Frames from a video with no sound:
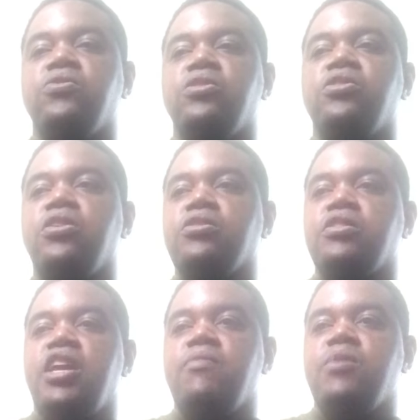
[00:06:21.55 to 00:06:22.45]
girl's
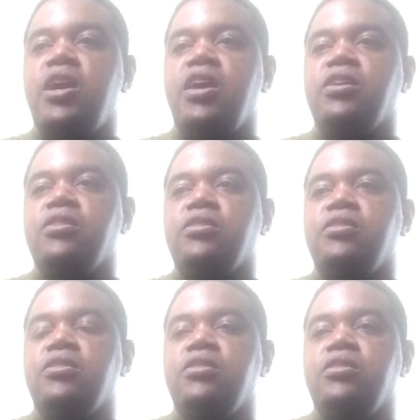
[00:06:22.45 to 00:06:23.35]
name yet.
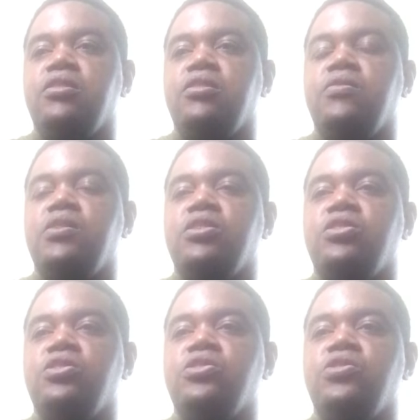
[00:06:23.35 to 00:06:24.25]
Because
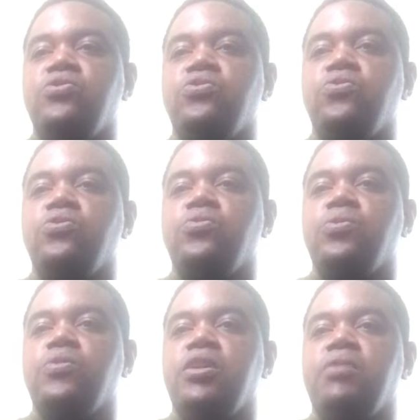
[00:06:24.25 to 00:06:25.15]
she's still new to
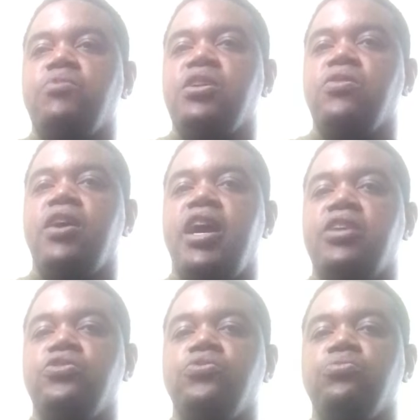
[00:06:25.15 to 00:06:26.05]
Gooden. And we're going to
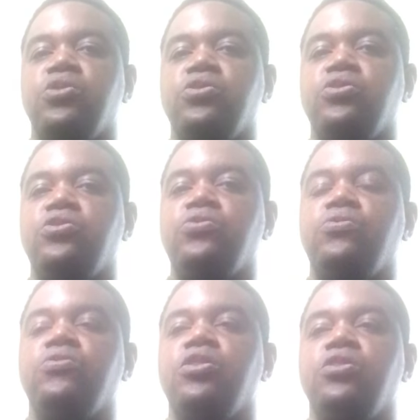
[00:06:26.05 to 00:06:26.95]
have
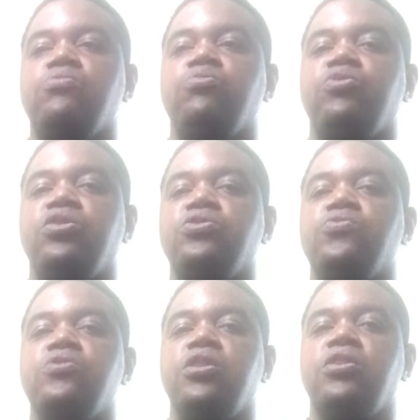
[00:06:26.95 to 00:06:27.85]
two more
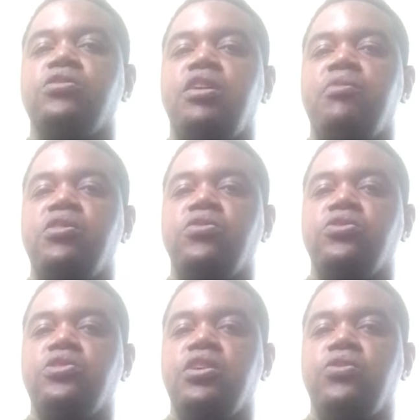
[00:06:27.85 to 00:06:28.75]
new girls coming on
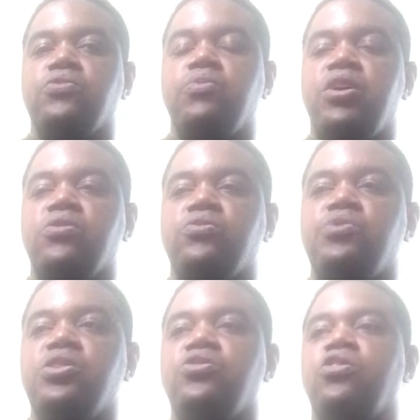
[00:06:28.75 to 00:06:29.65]
the show as well. So
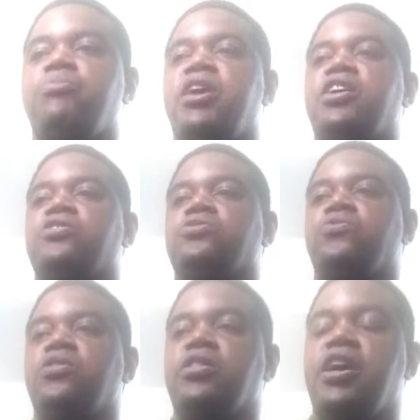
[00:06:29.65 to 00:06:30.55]
we can know about her
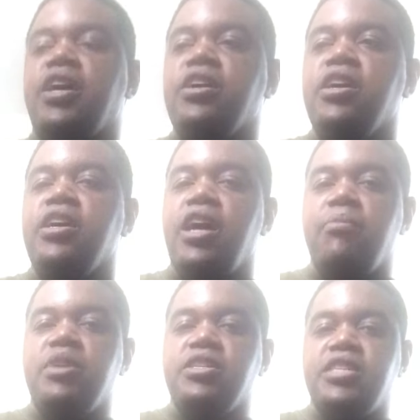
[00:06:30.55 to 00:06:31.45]
storyline. I
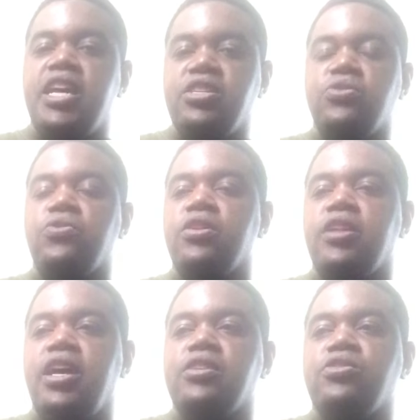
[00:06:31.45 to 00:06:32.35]
mean, they
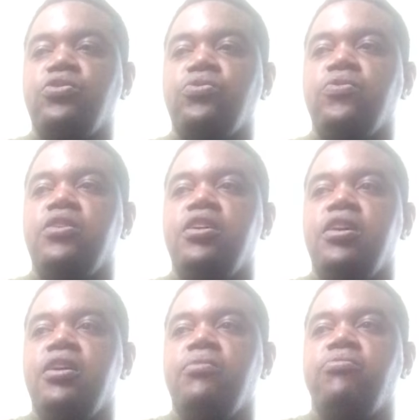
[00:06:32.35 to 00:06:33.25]
storyline. So
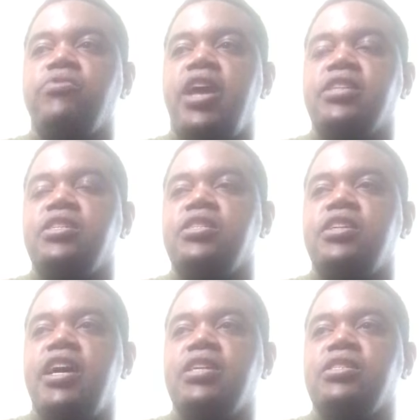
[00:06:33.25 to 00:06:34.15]
that's just
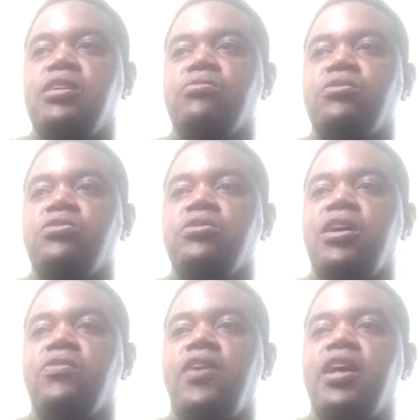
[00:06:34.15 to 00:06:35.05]
that then. Because, you know,
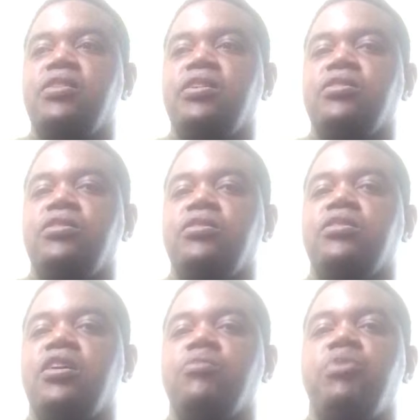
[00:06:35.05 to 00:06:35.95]
I don't have nothing to
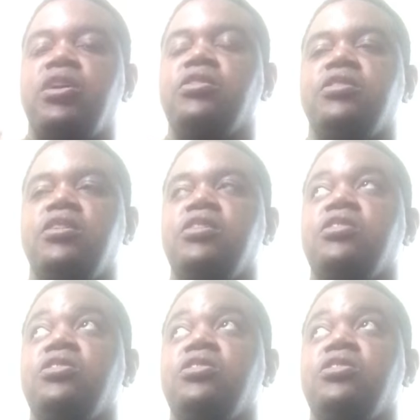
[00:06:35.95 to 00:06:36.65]
talk about. You